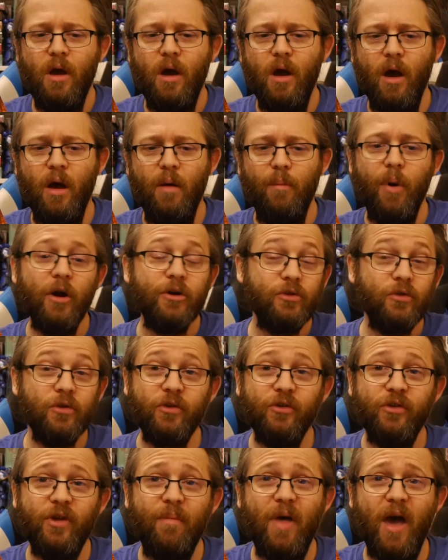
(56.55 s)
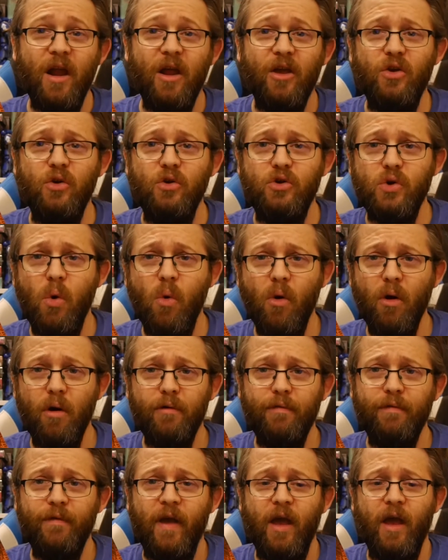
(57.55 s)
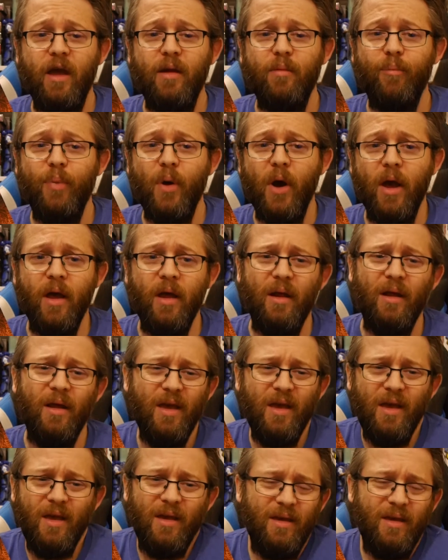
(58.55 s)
Partially because I'm not a huge horror fan, but,